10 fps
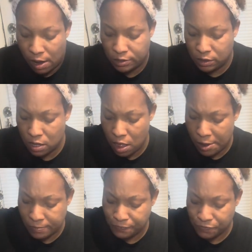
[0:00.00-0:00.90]

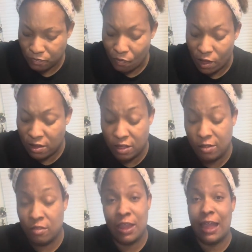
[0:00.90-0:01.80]
and this
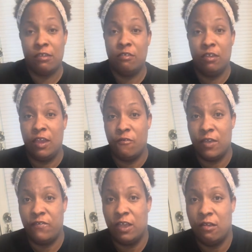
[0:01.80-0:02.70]
is not the delivery
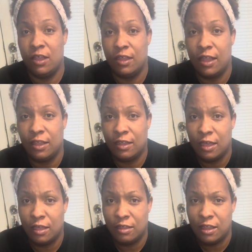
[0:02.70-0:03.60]
fee or anything
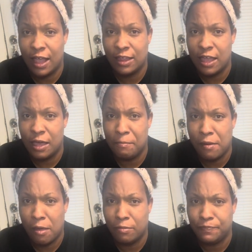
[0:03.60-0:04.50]
like that,
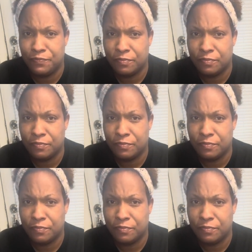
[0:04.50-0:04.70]
but